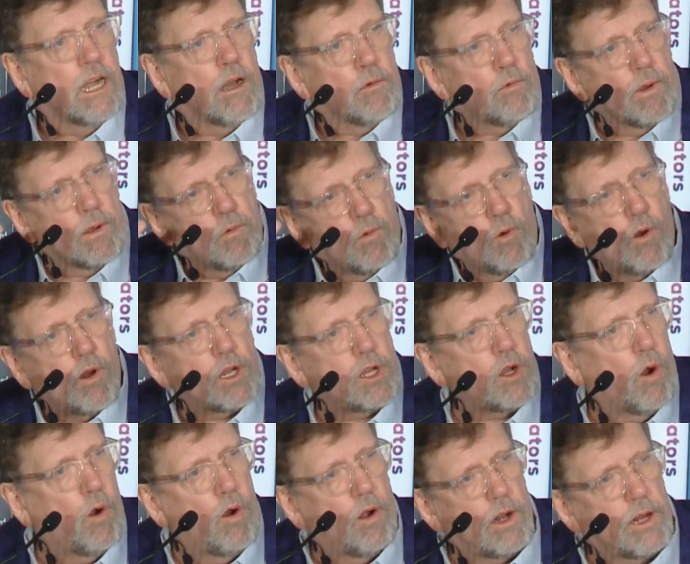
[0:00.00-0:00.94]
We
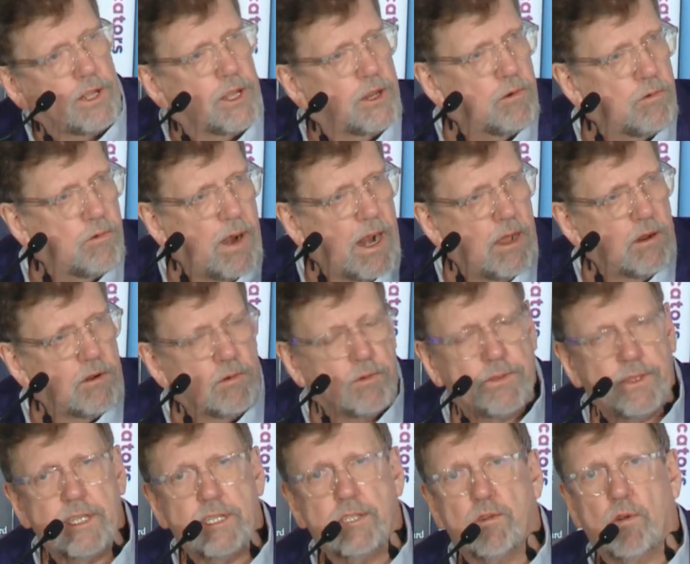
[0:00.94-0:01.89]
work all year round
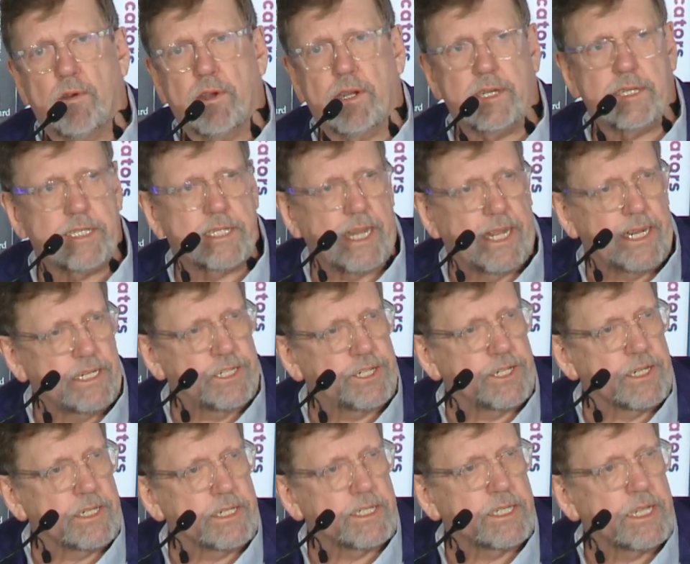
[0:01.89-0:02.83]
with these
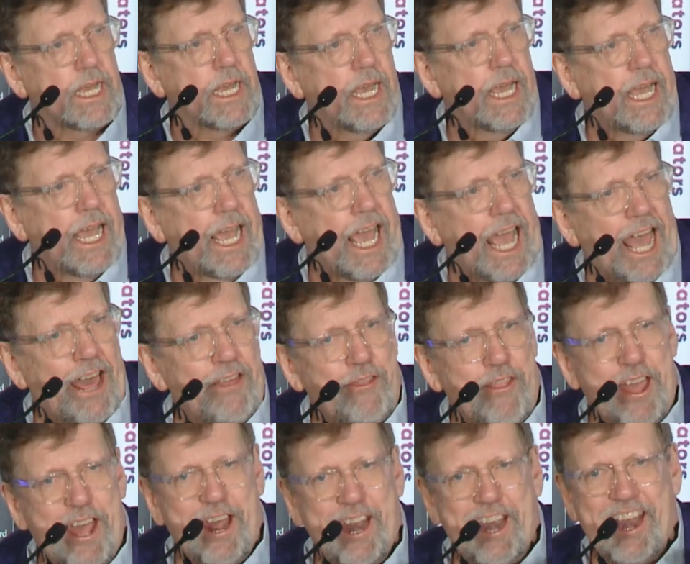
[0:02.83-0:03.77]
organizations, and
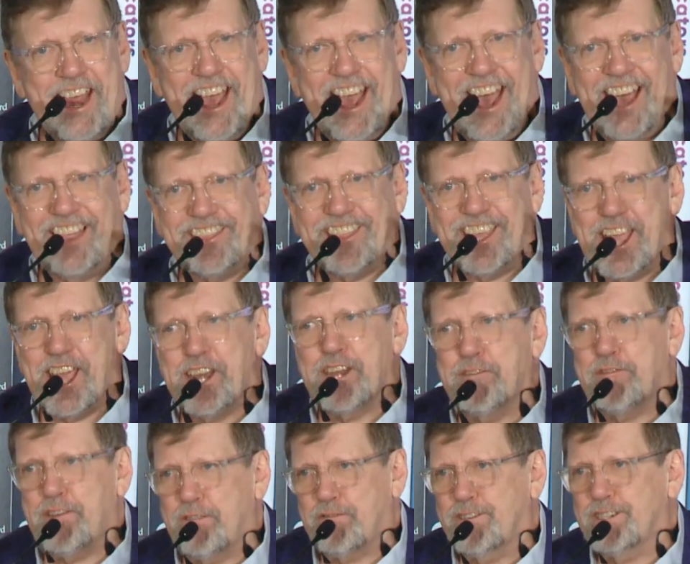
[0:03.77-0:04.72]
then at the end
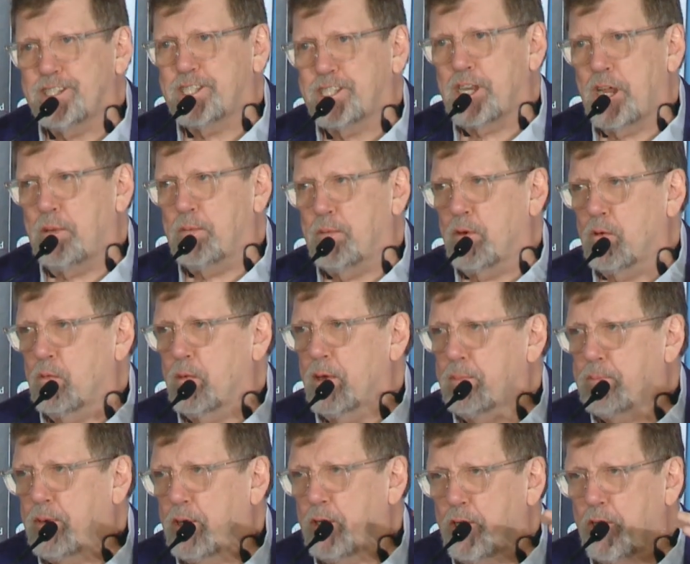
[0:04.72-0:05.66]
of every summer, we
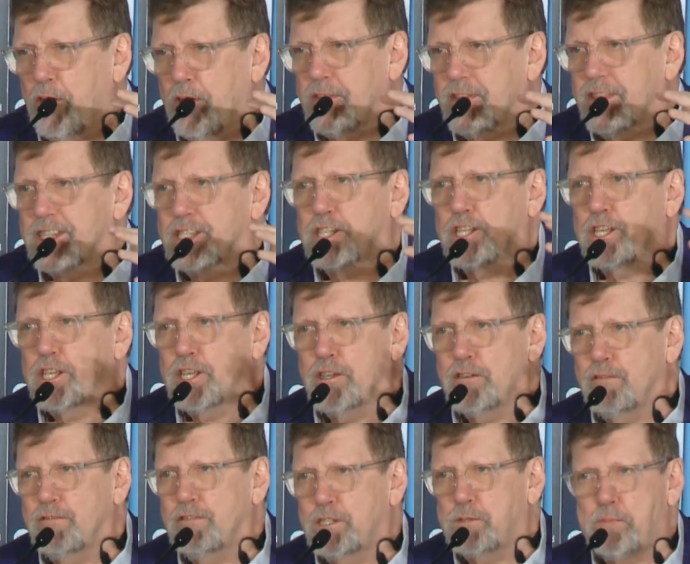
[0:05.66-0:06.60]
put on this
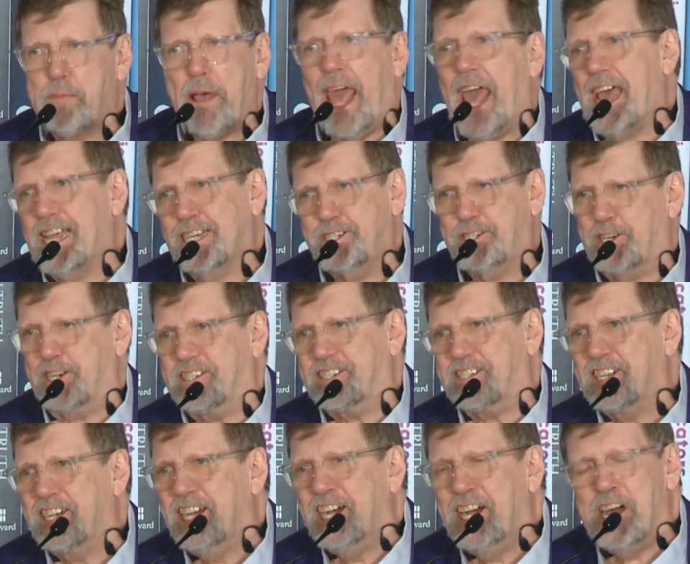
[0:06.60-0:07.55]
huge
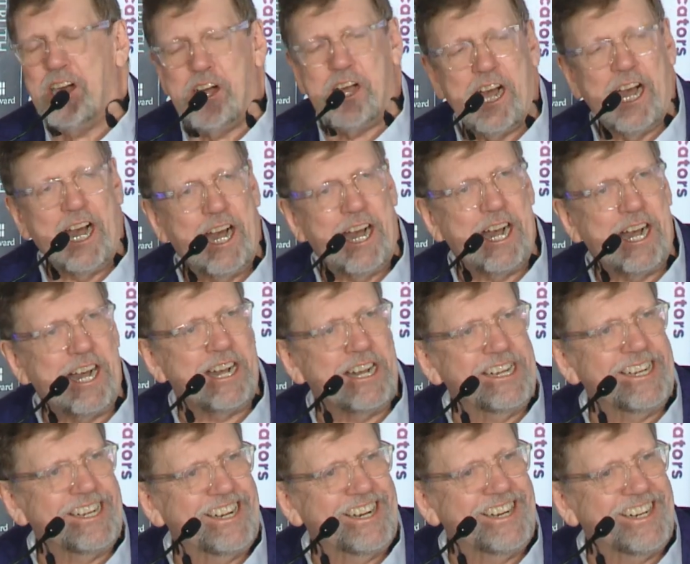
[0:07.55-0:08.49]
pageant
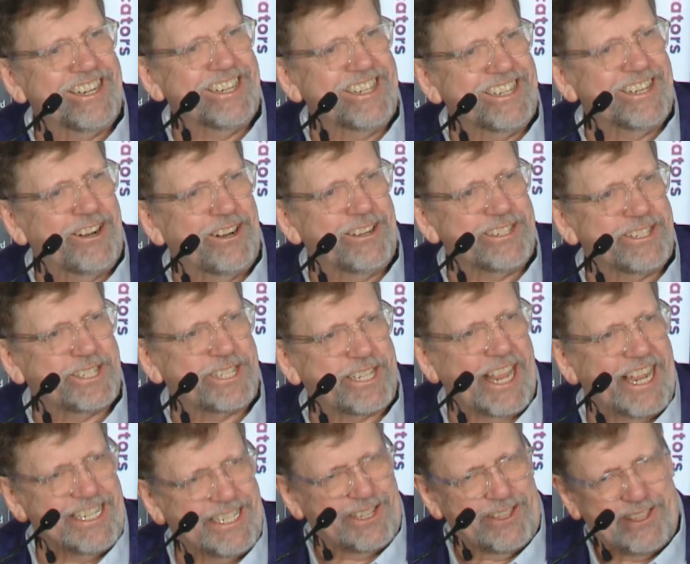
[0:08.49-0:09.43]
on
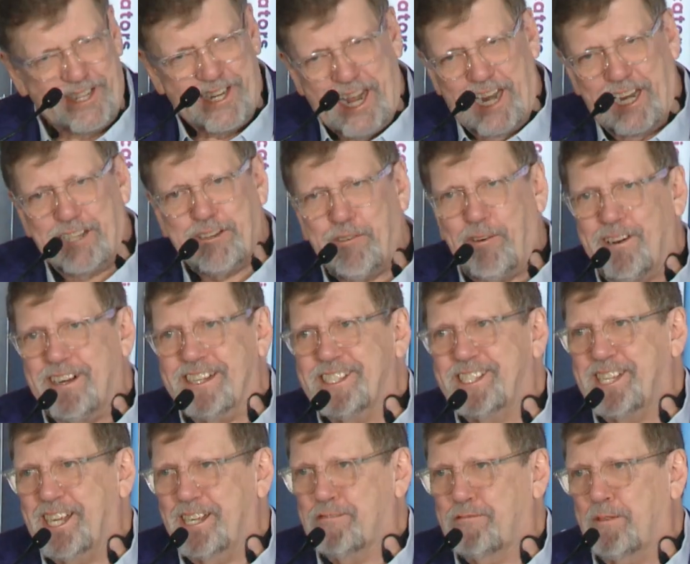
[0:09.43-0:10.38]
stage at the Delacorte in
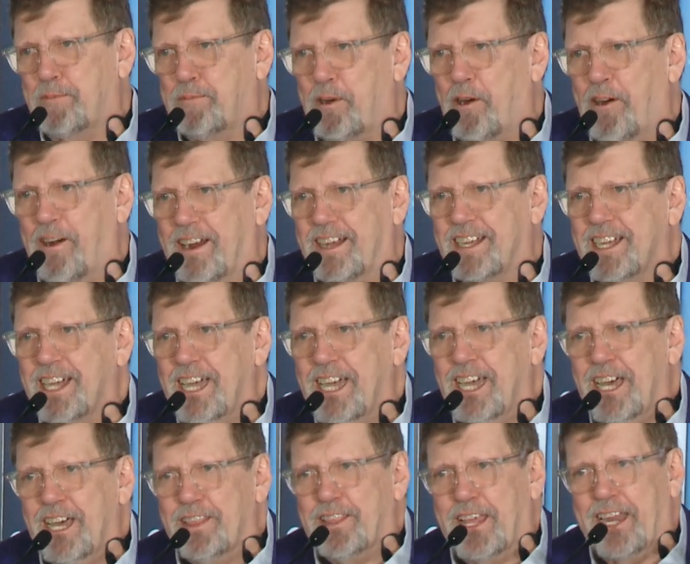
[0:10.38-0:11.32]
Central Park
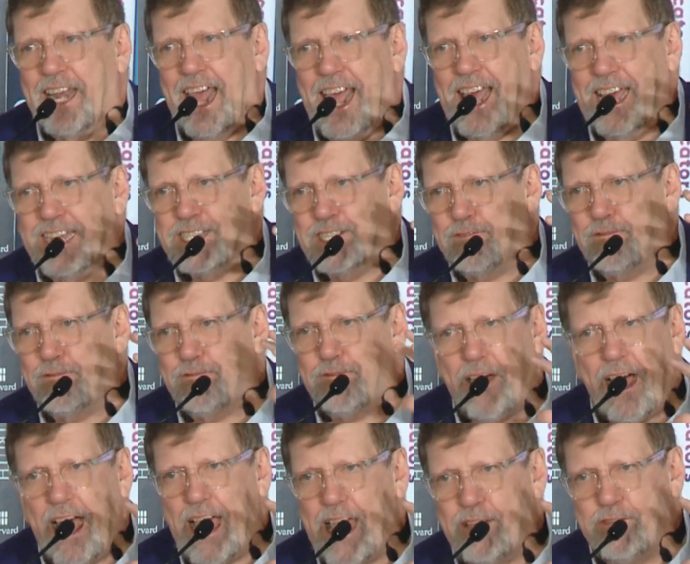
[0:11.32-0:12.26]
that has
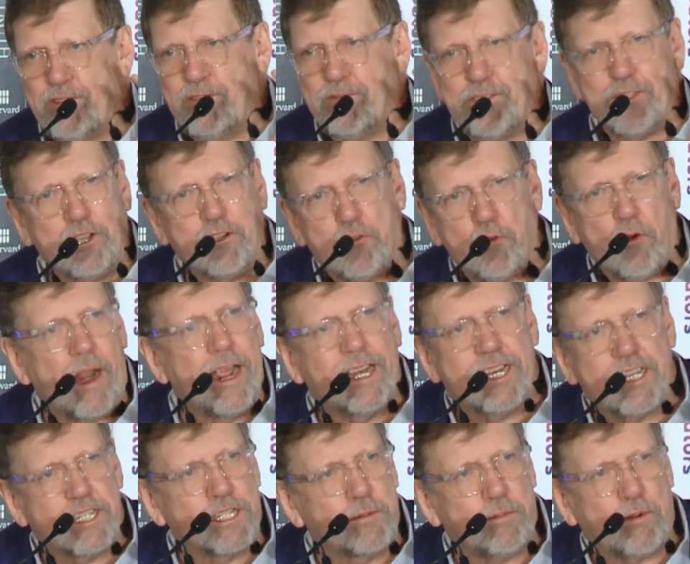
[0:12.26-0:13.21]
5 of the
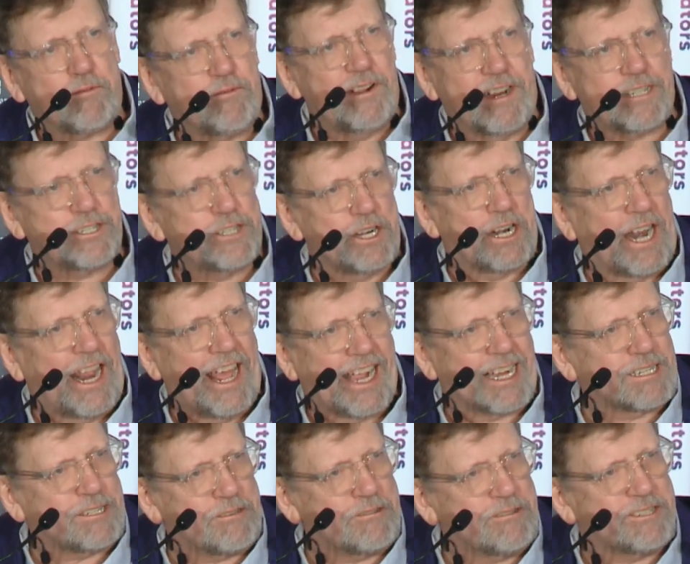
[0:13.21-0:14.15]
greatest professional
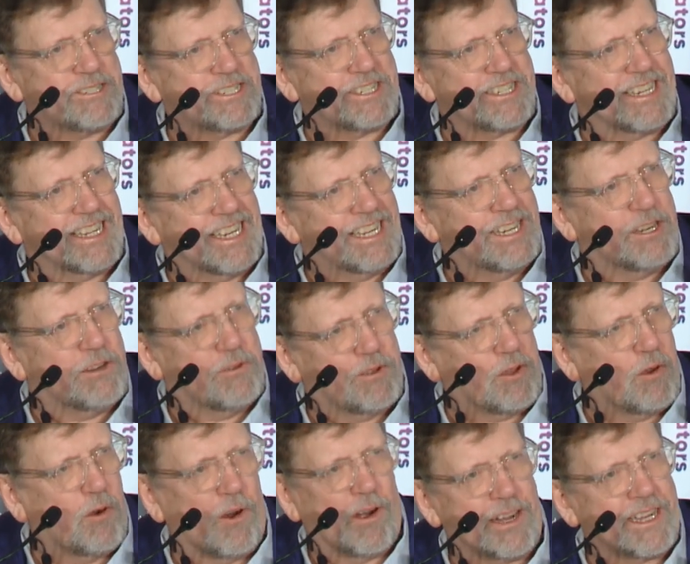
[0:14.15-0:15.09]
actors in New
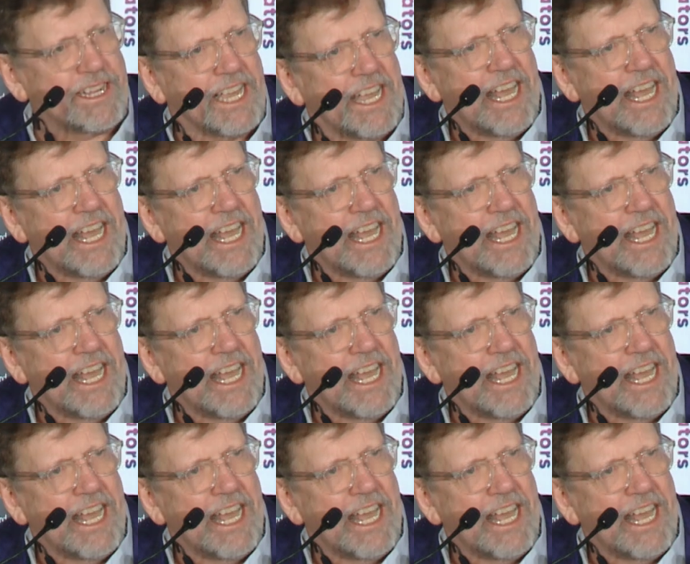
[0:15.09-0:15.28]
York